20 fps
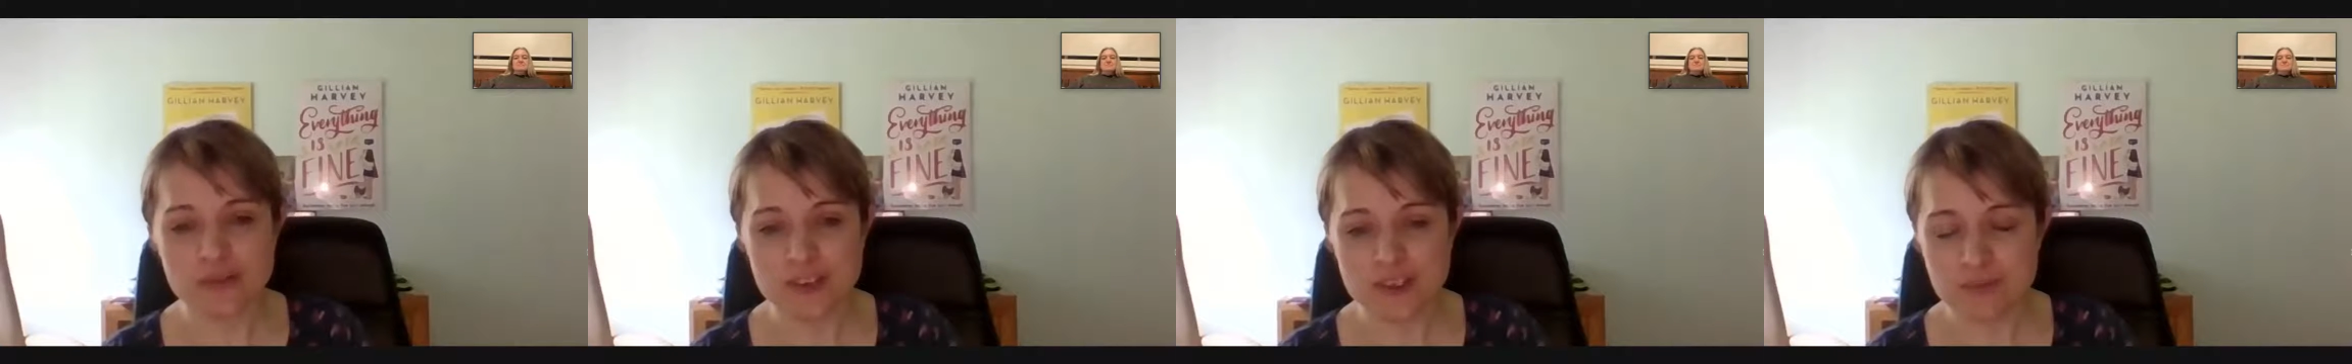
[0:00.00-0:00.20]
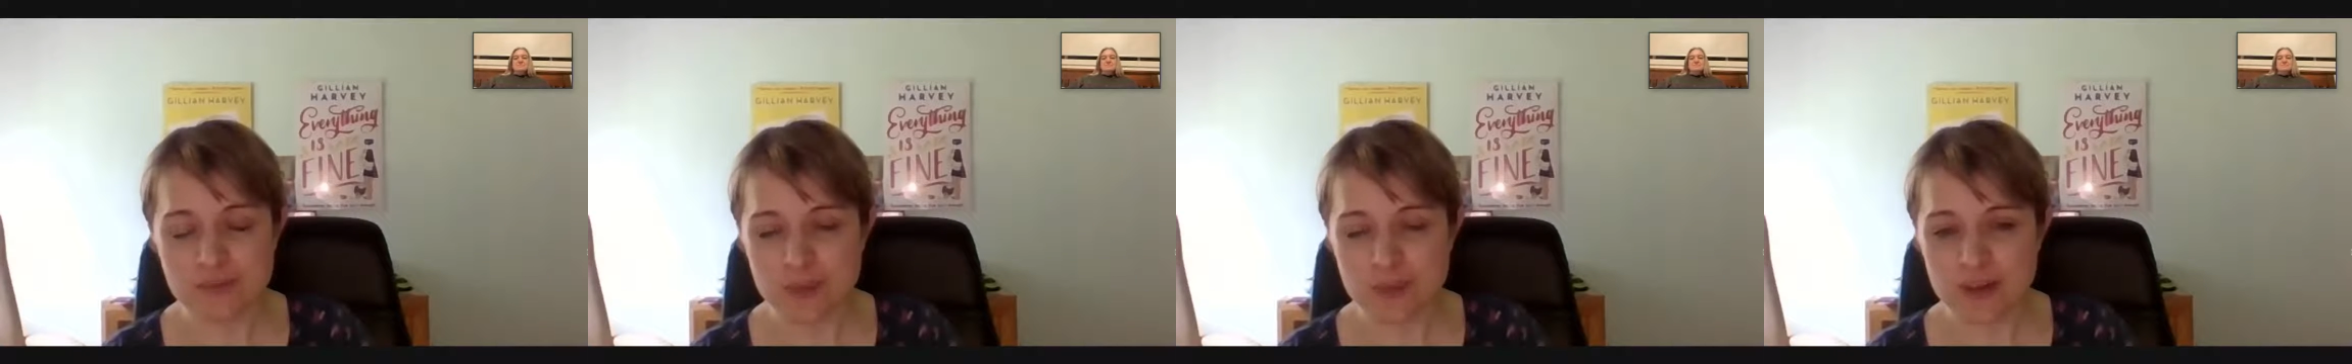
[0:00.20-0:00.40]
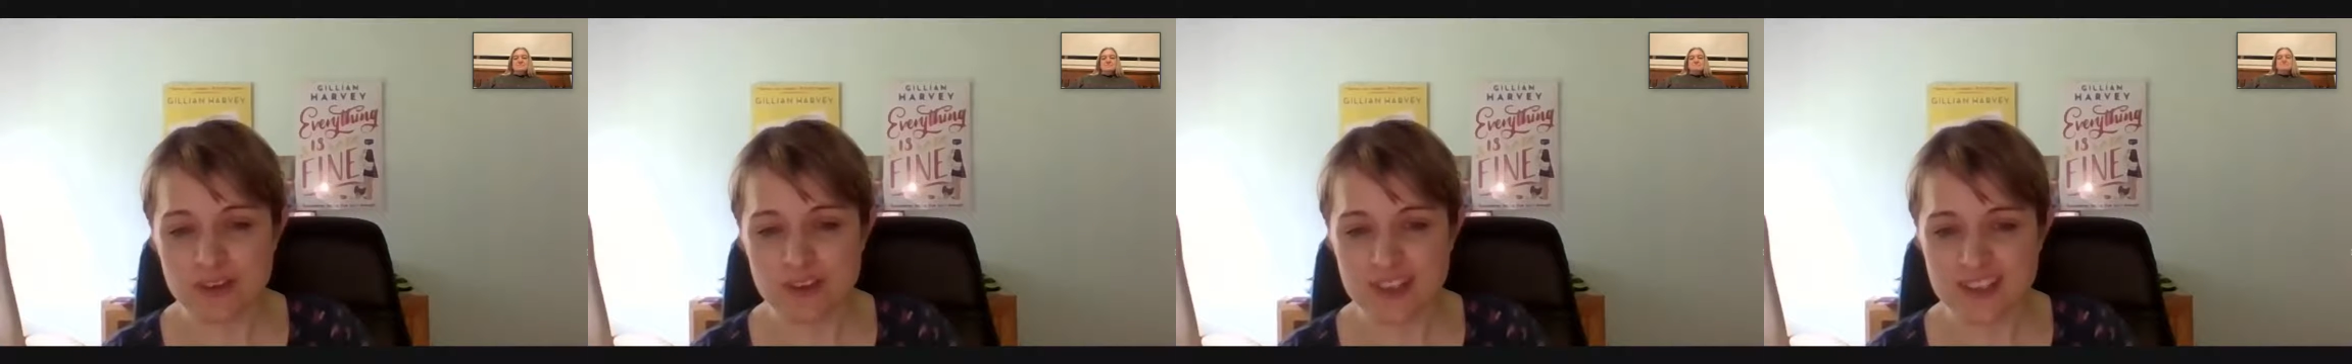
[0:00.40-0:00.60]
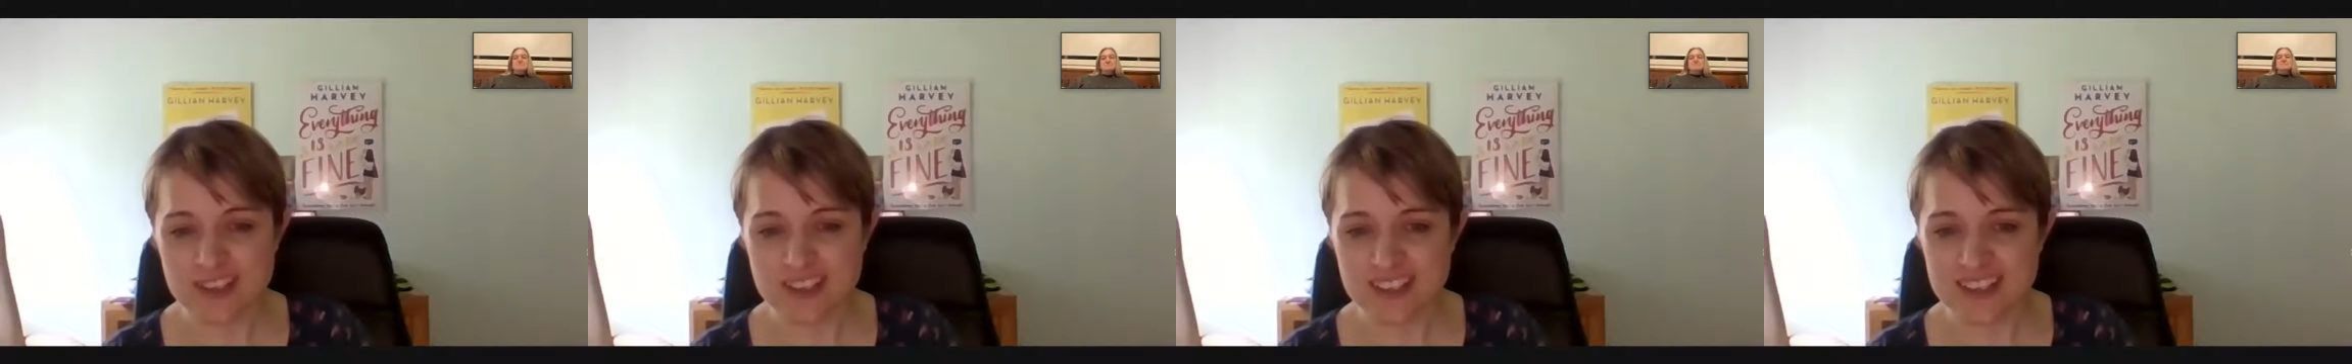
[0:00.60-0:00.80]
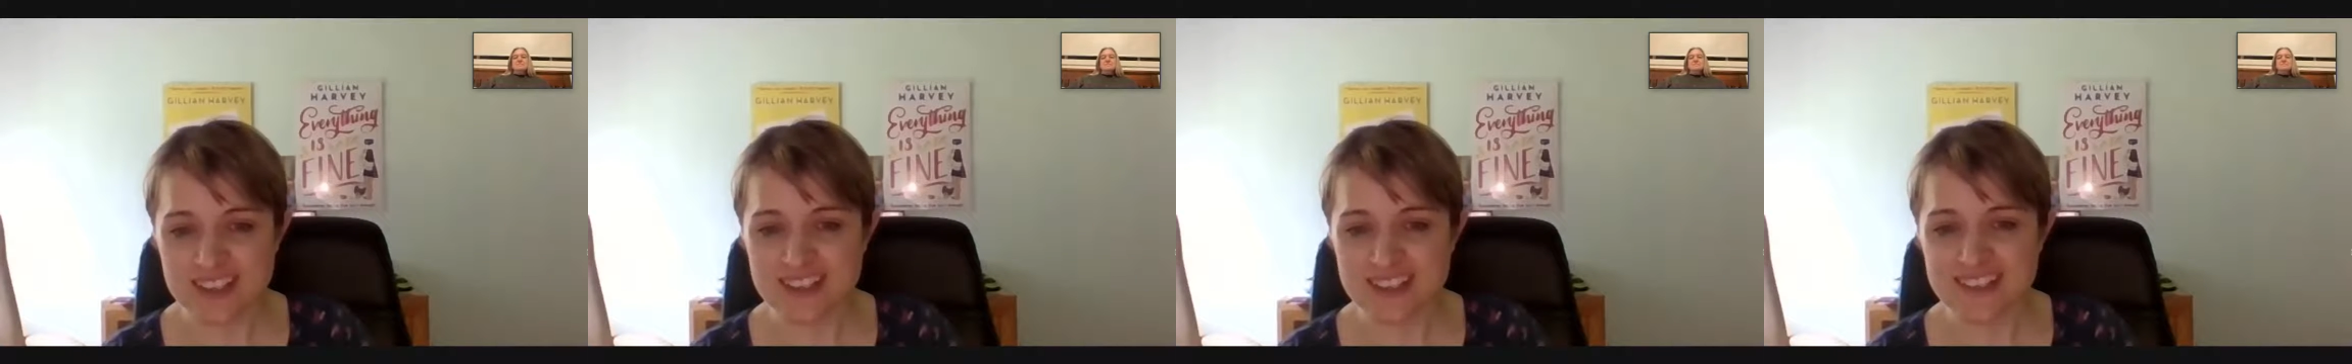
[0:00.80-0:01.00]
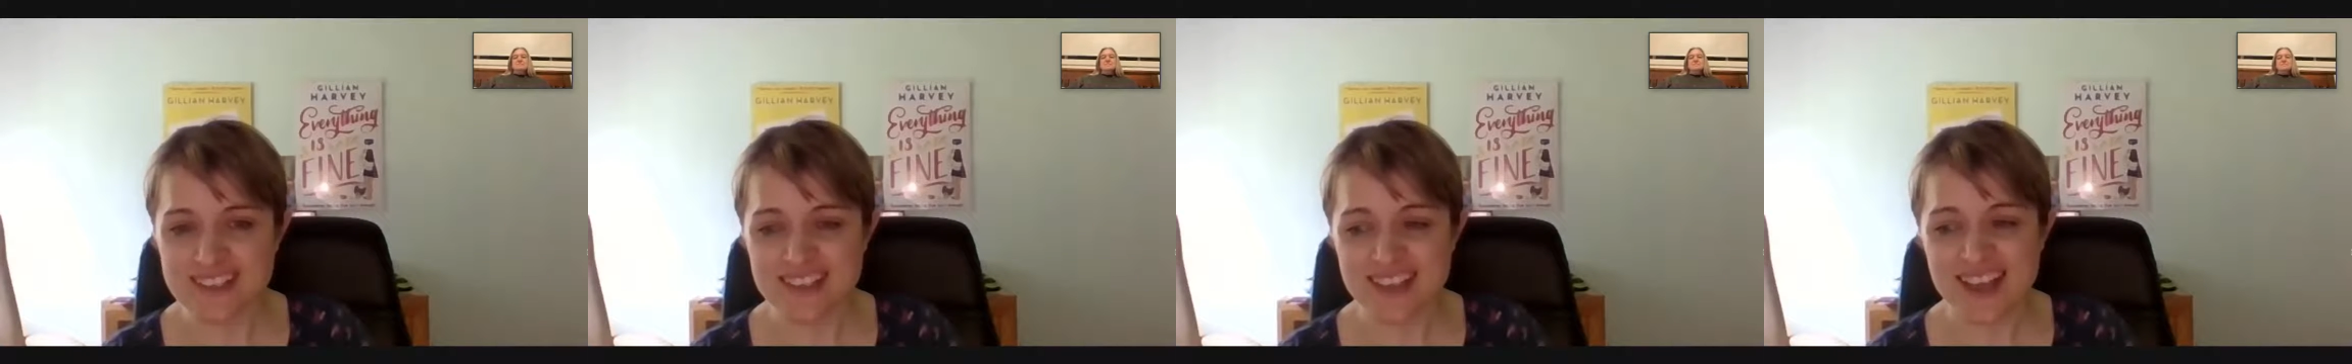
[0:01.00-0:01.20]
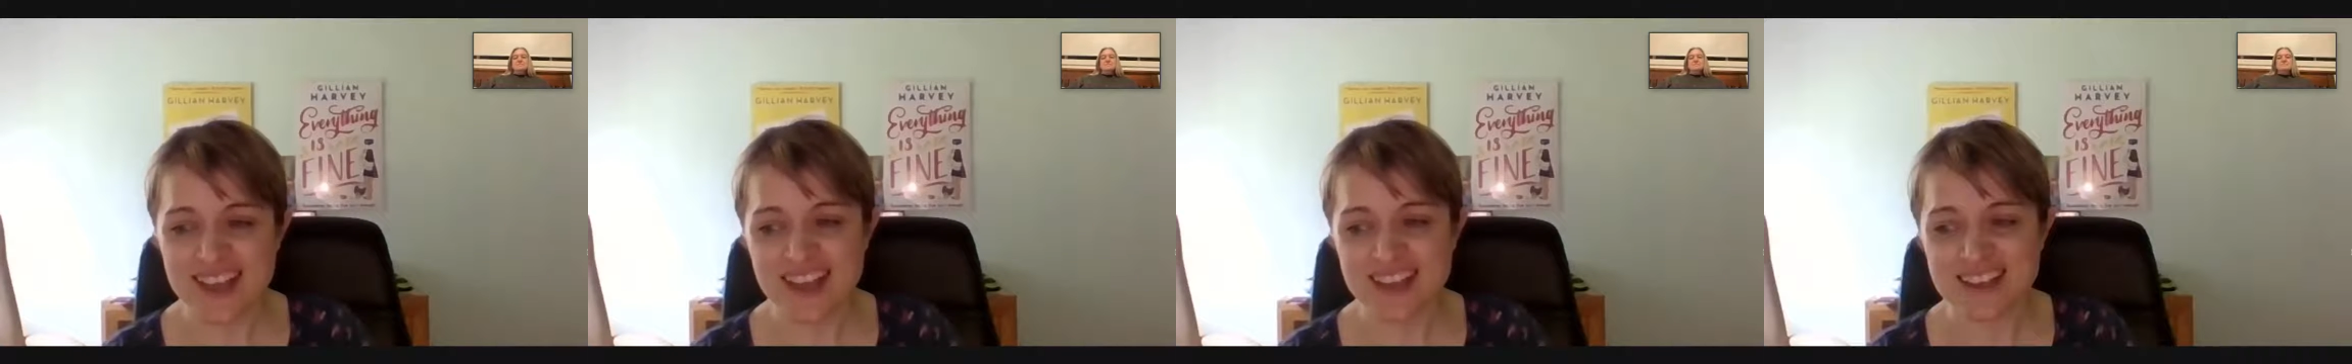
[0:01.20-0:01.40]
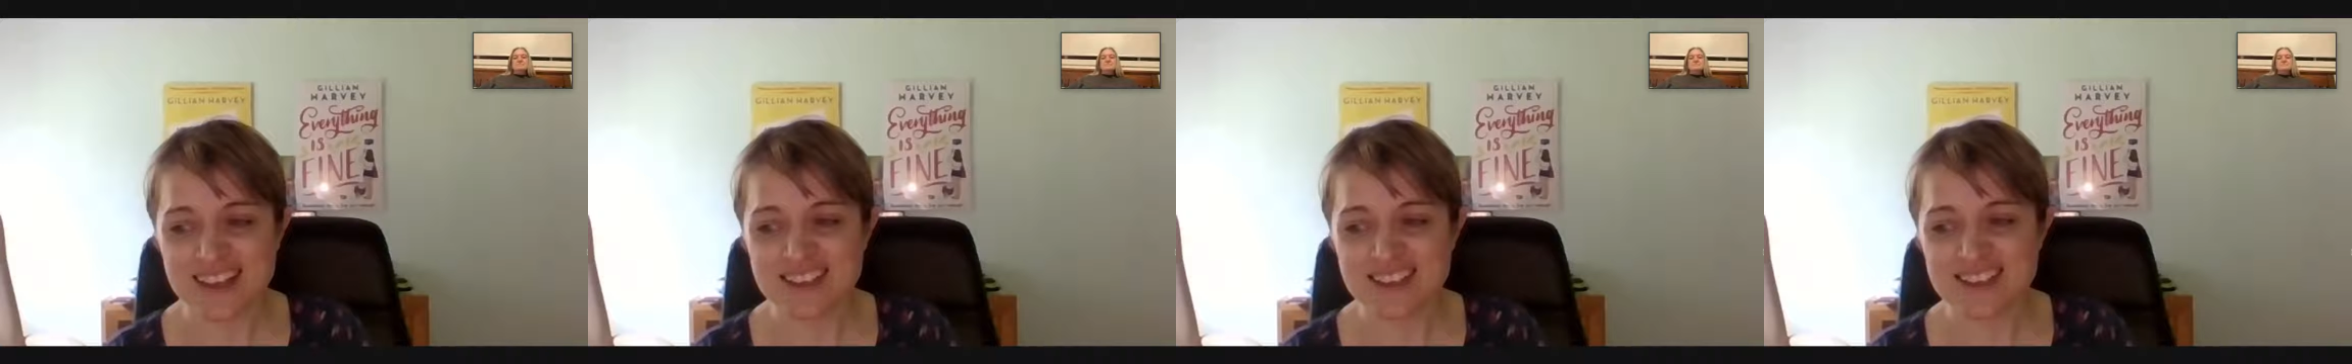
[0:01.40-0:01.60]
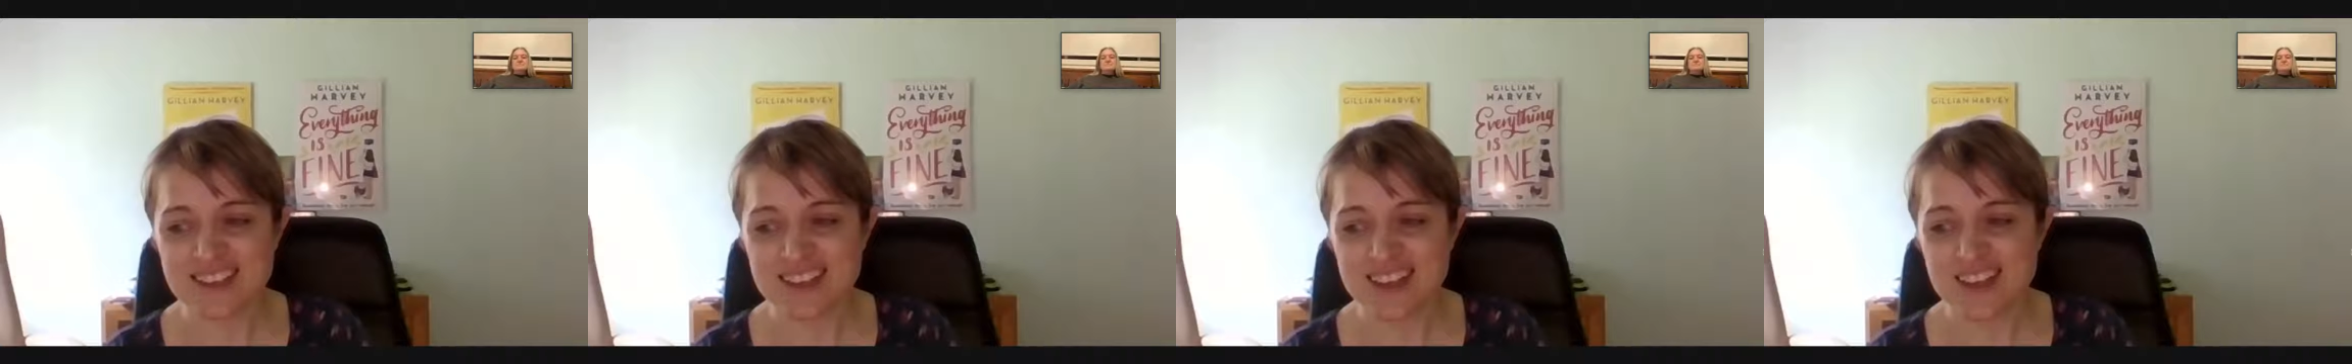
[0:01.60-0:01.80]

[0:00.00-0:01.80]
experiences, and